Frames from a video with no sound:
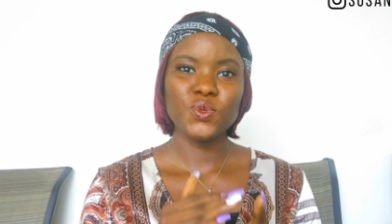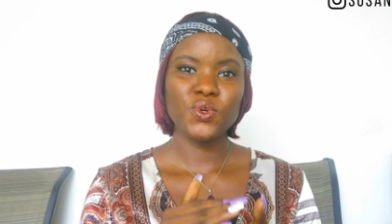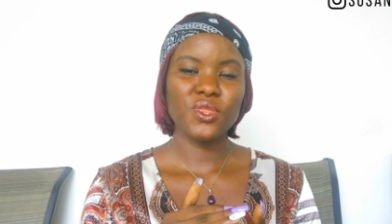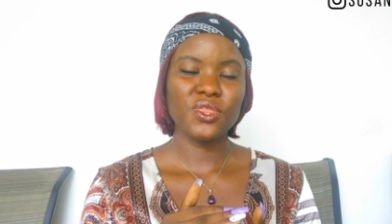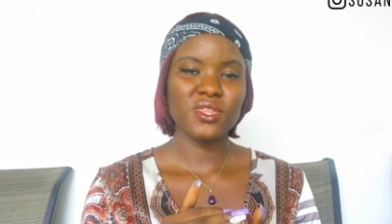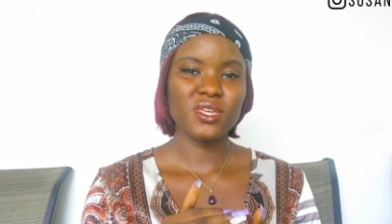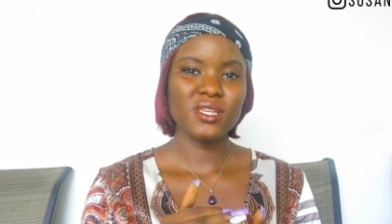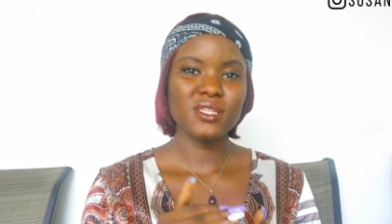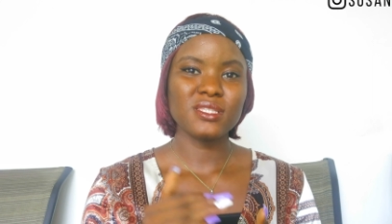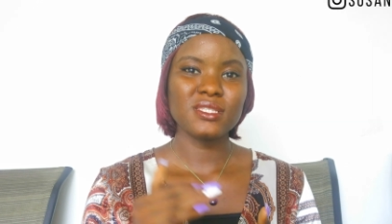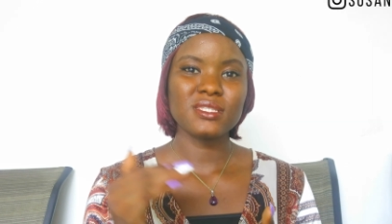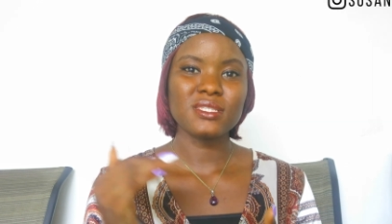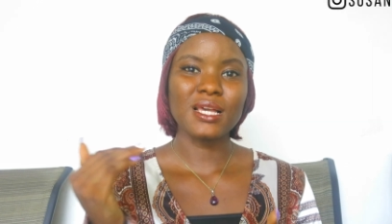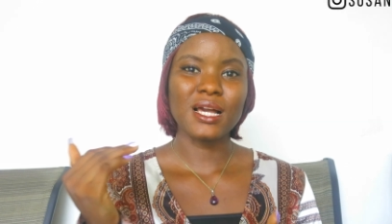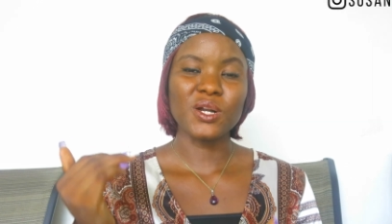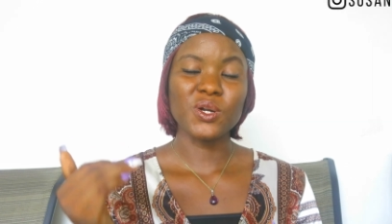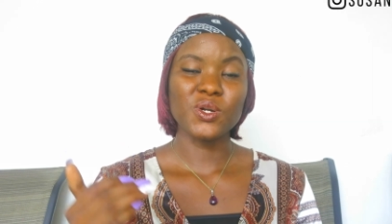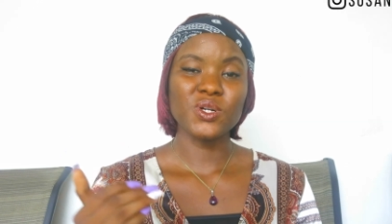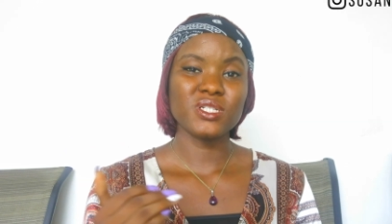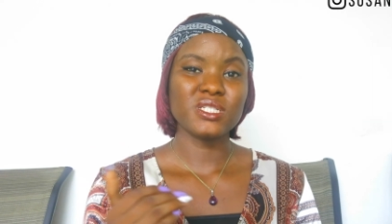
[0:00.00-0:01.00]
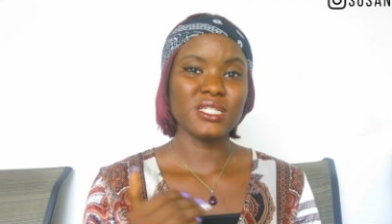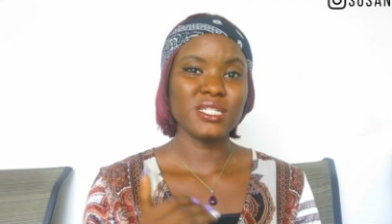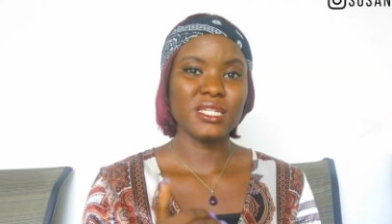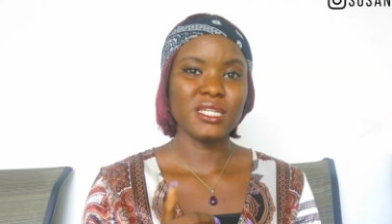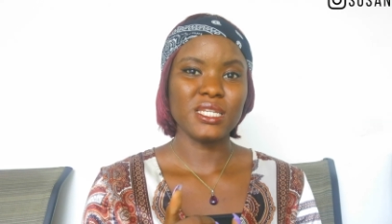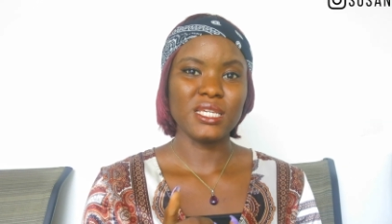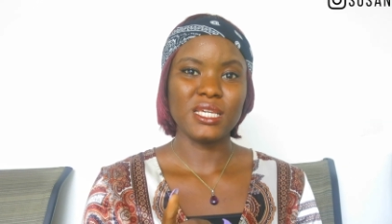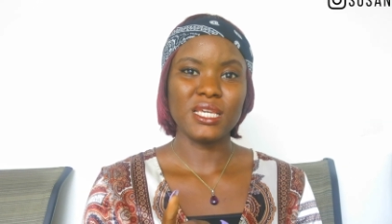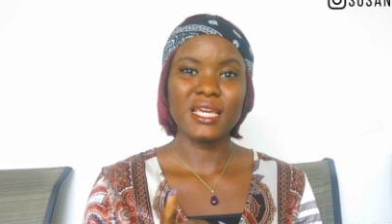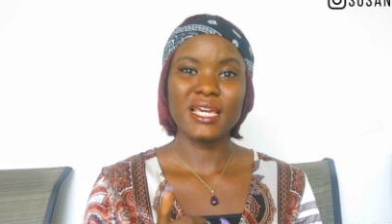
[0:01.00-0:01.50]
do things
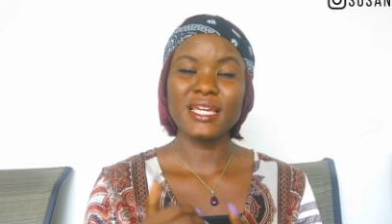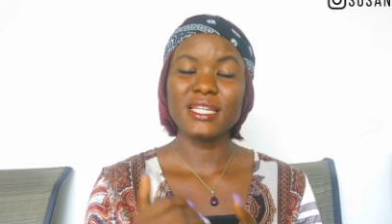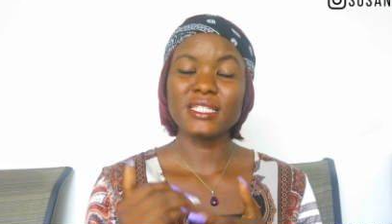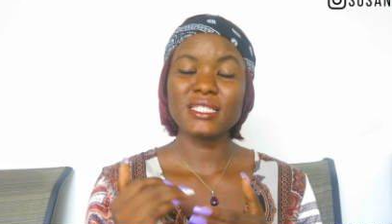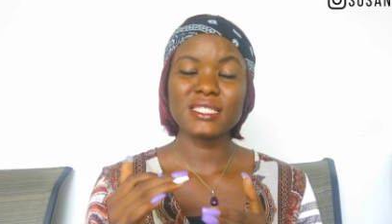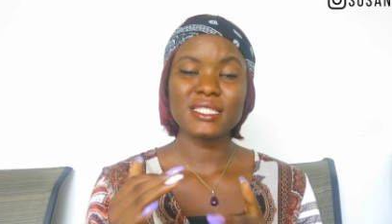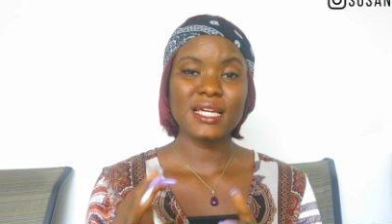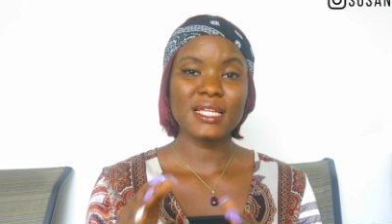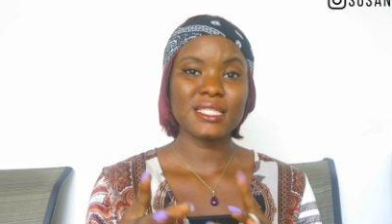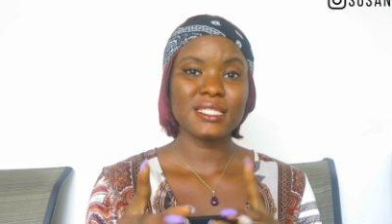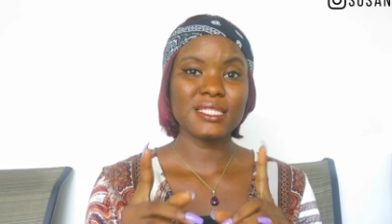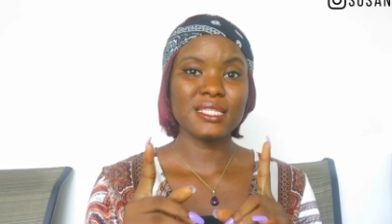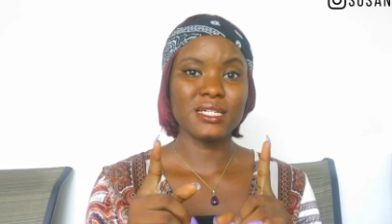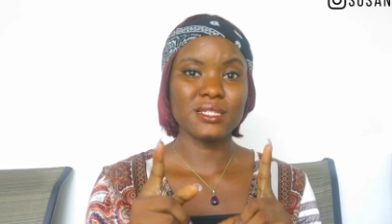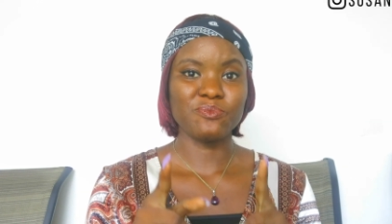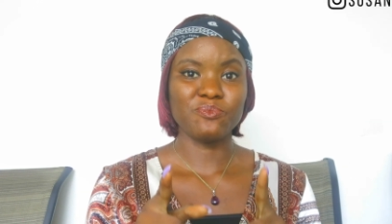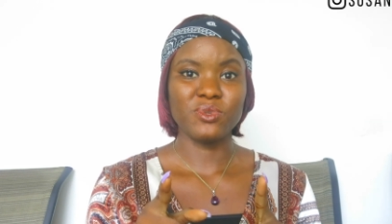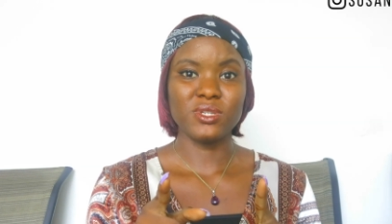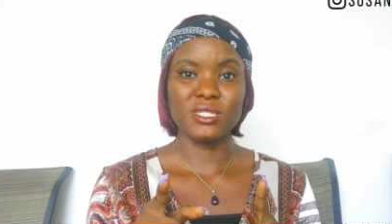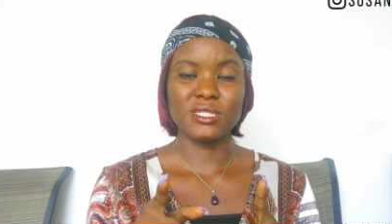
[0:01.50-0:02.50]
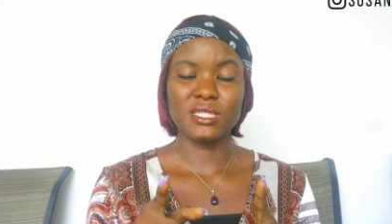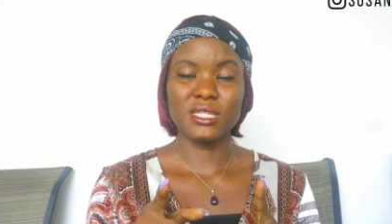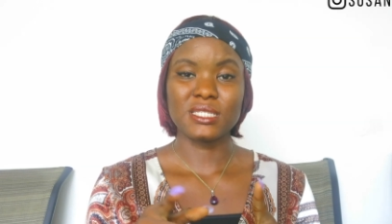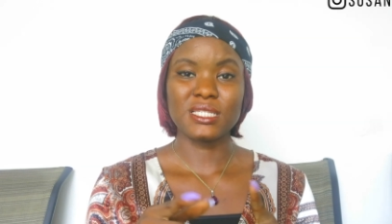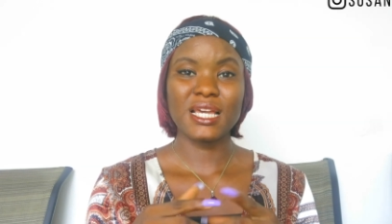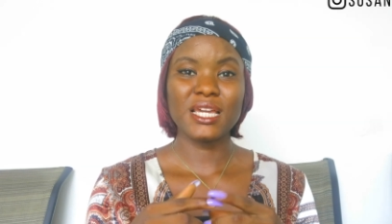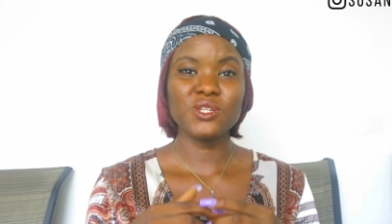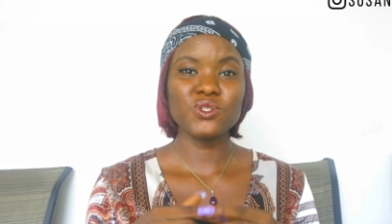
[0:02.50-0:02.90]
accordingly and start that business.